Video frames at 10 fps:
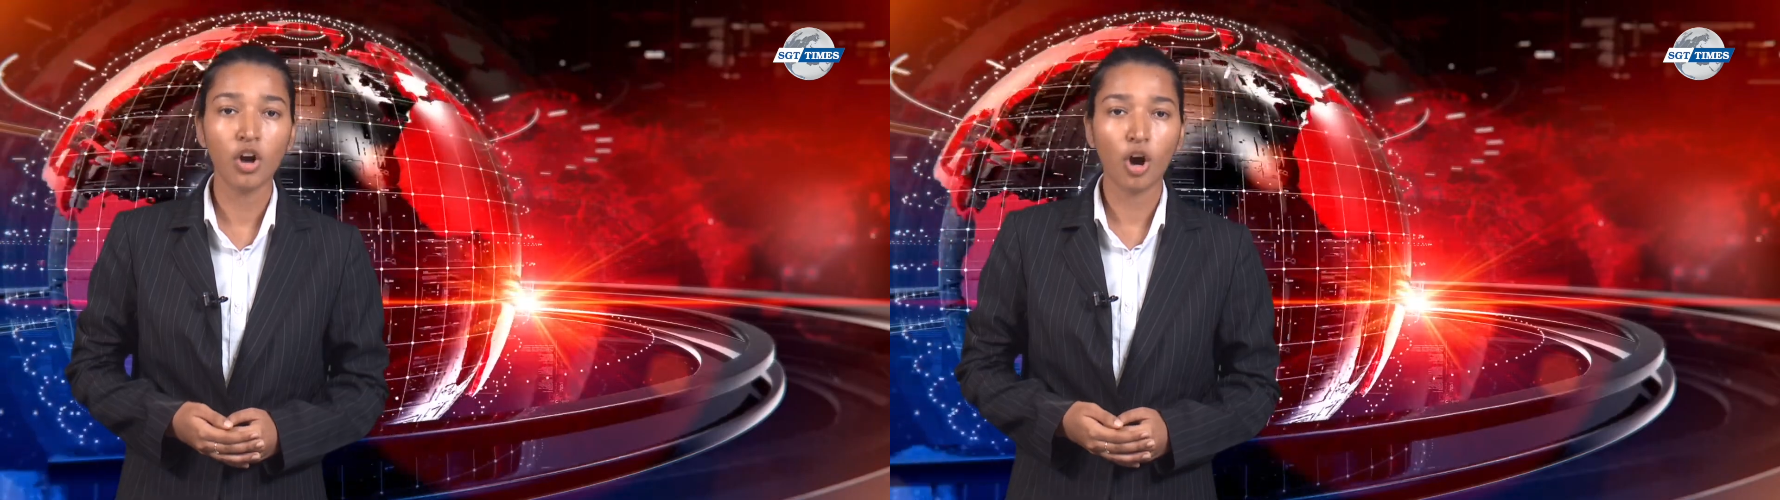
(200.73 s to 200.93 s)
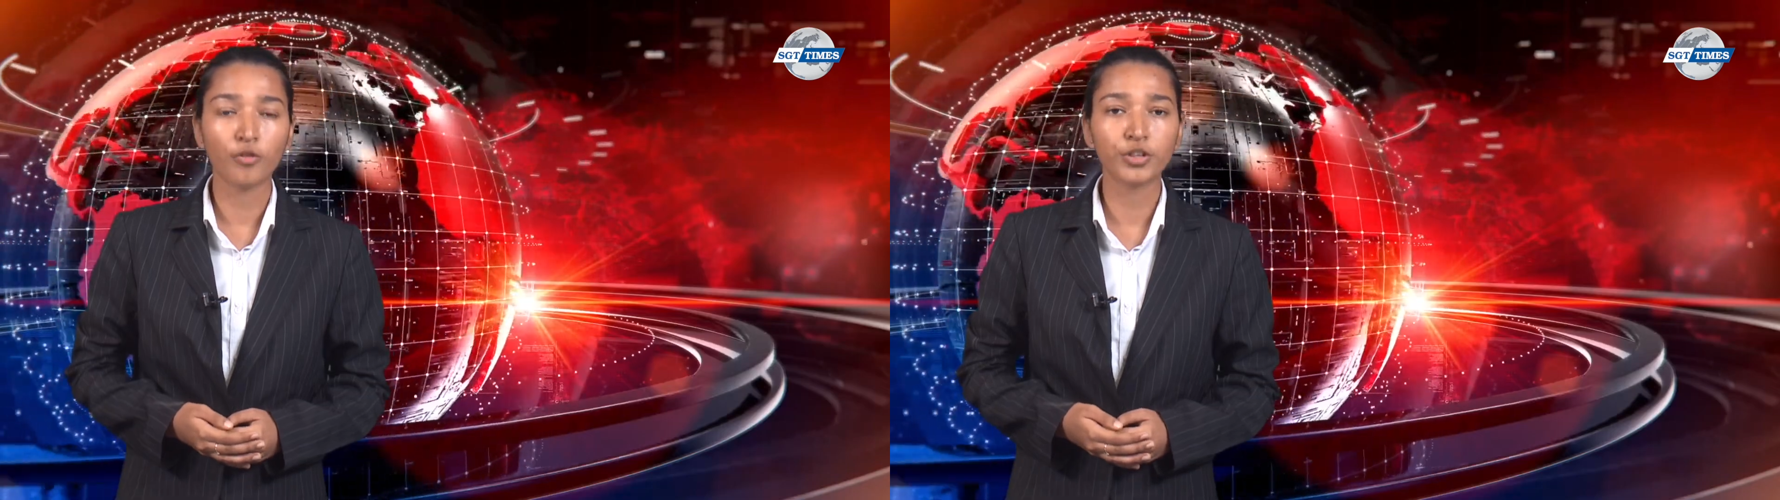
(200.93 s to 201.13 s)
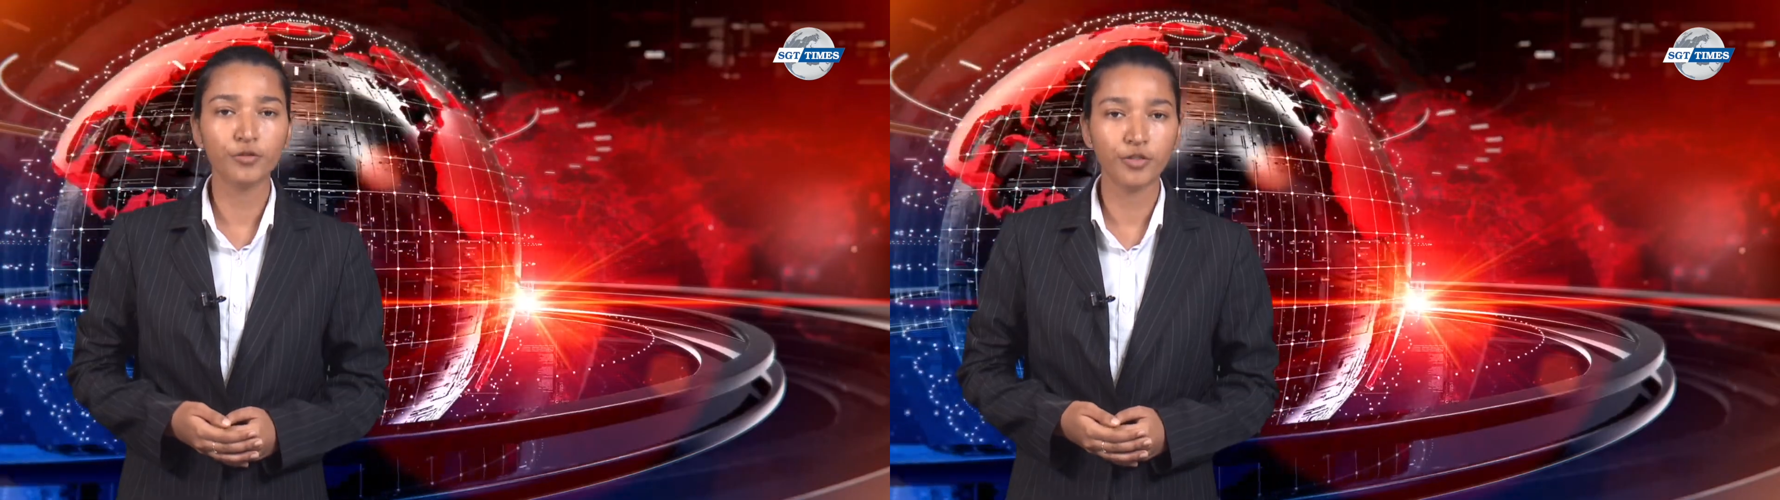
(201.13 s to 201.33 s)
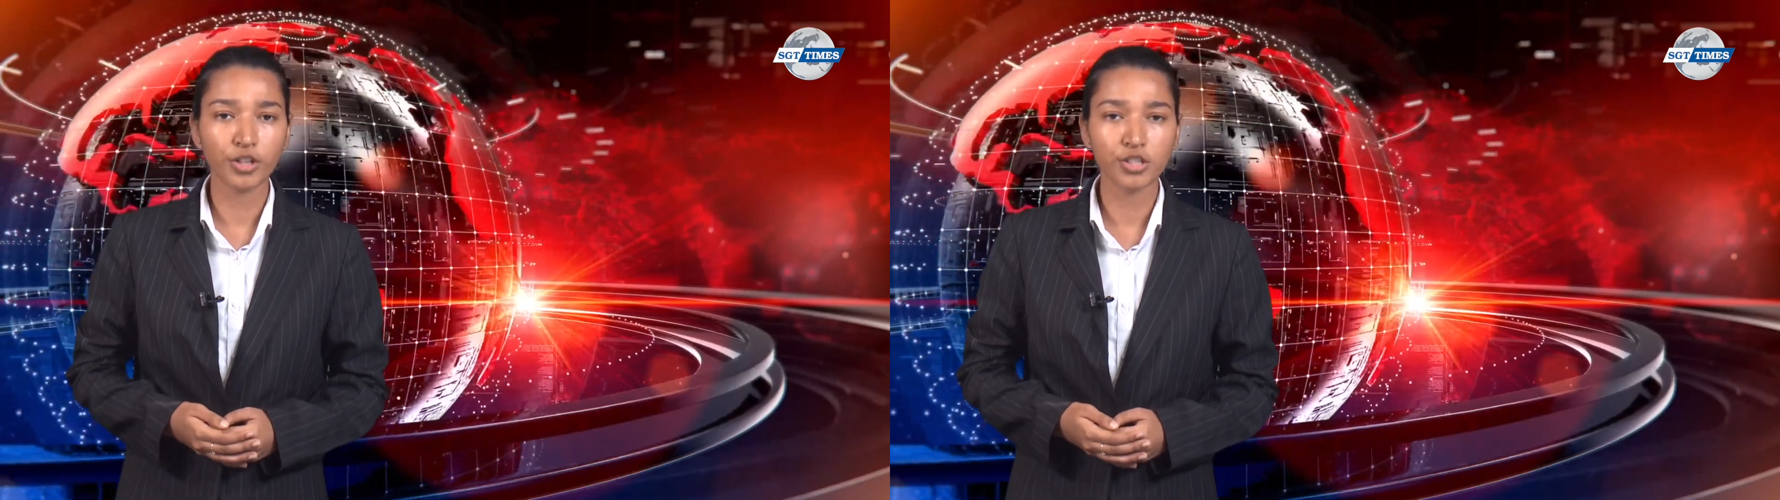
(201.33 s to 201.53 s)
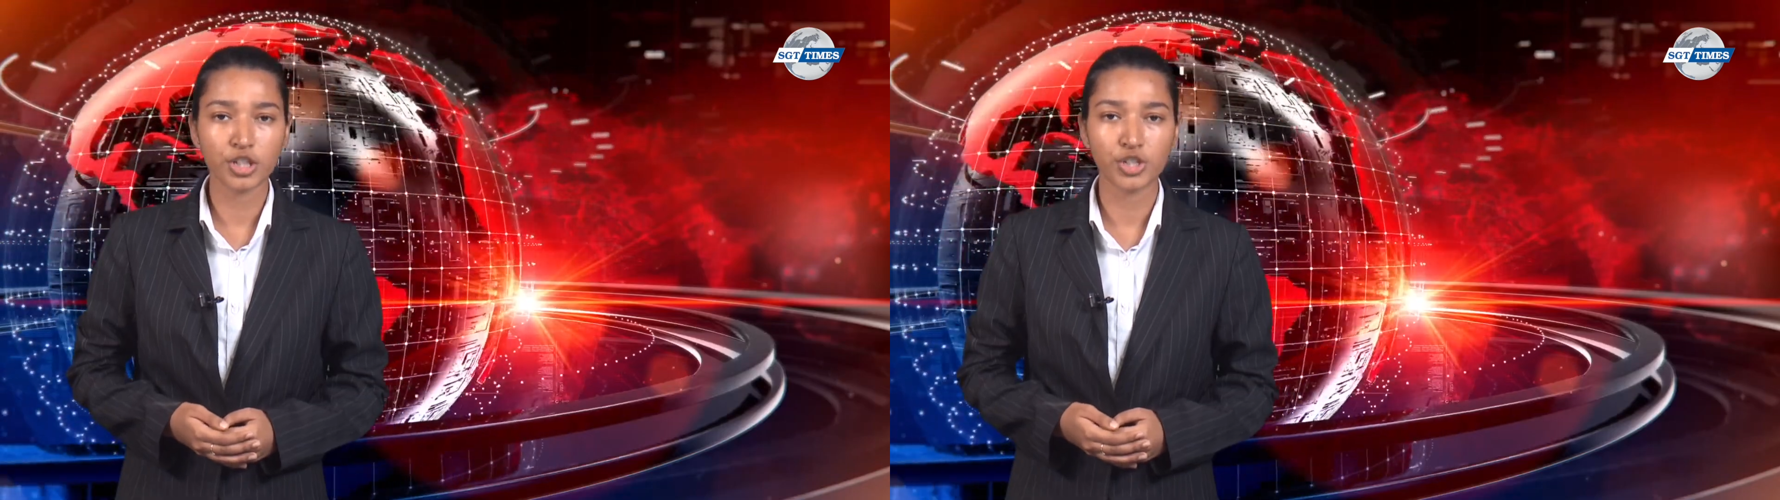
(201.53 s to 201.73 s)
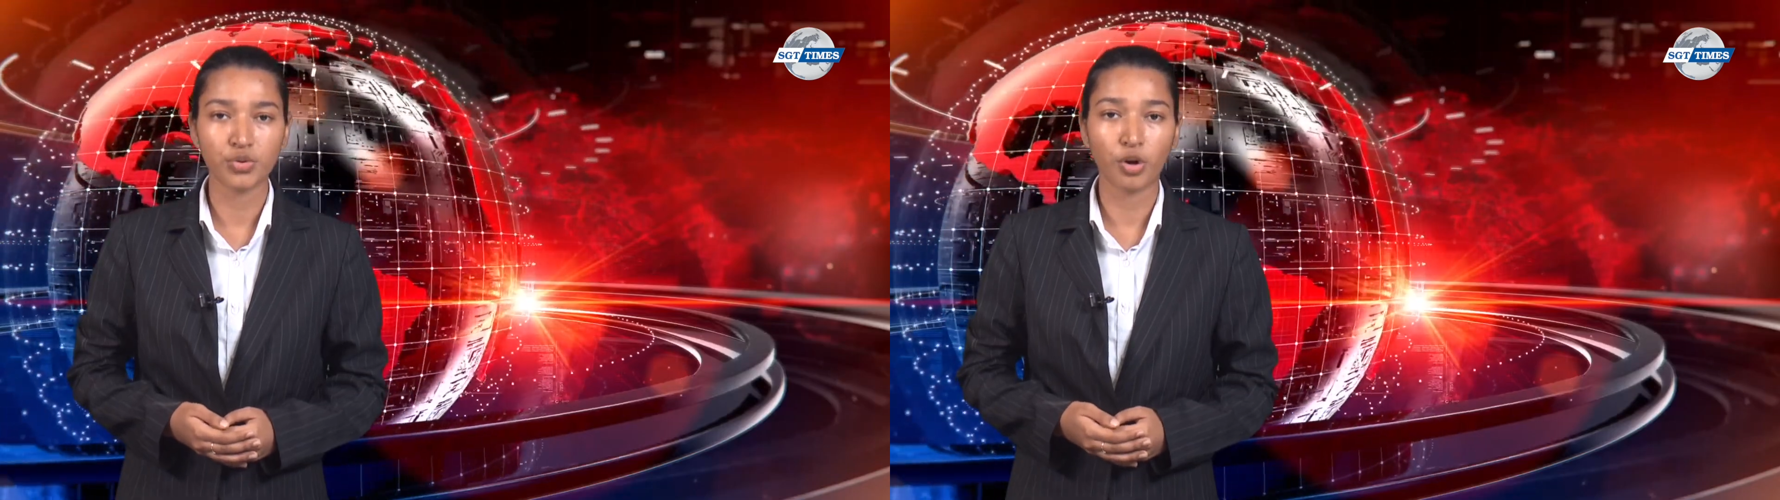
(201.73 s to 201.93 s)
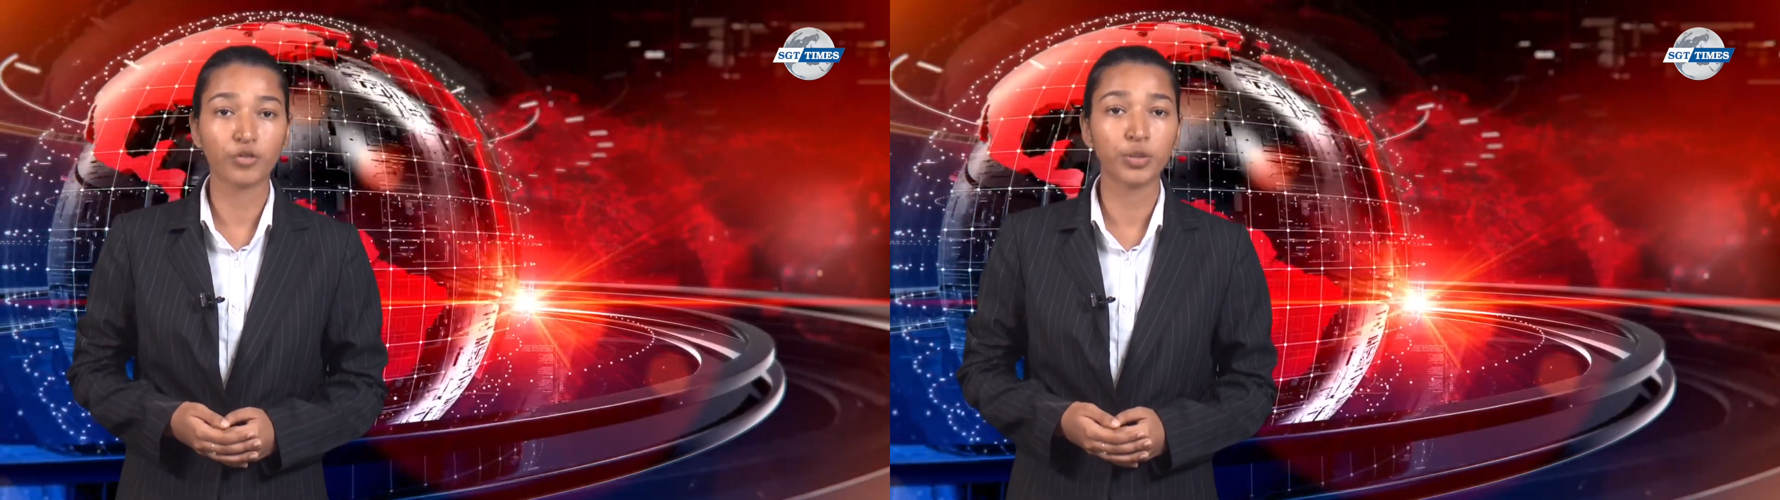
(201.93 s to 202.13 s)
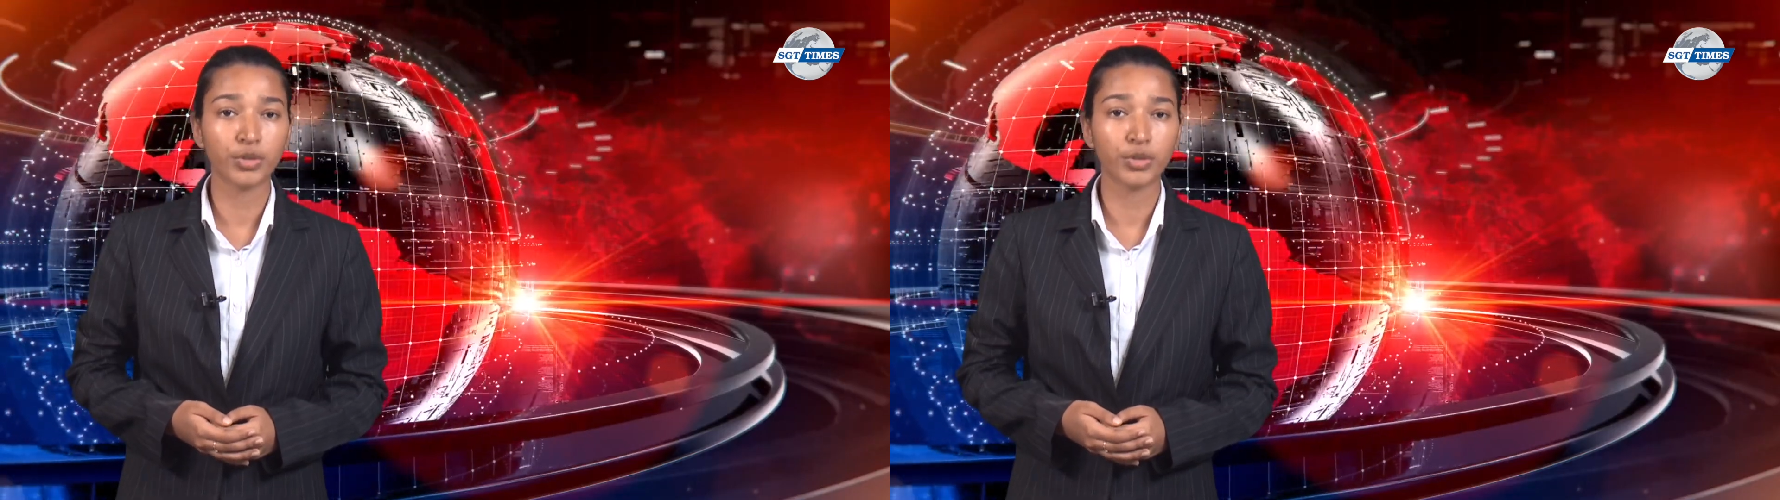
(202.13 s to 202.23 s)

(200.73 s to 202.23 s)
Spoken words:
of the first issue of the